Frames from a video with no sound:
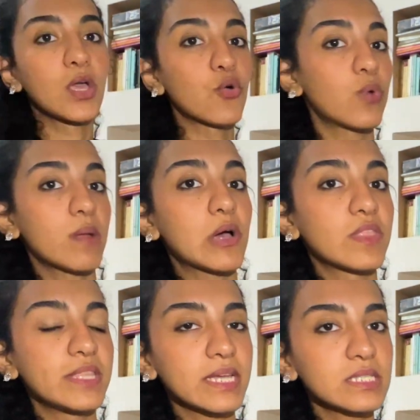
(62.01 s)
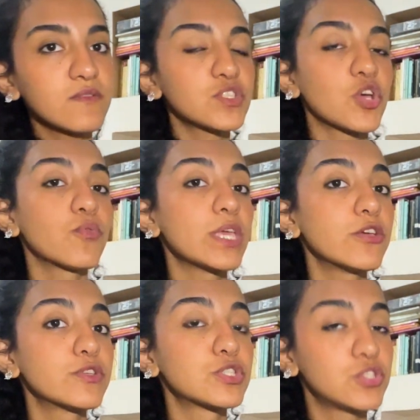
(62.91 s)
What about the negative? So we
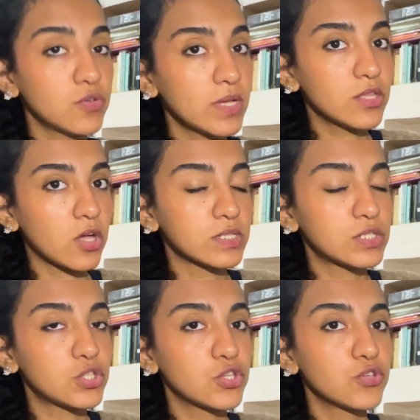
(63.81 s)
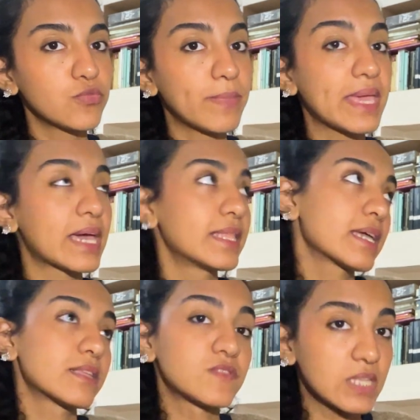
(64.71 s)
use do does to make a
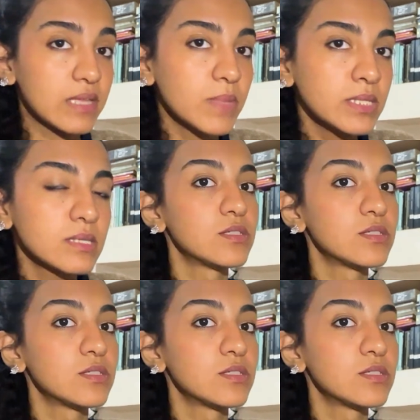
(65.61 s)
negative statement.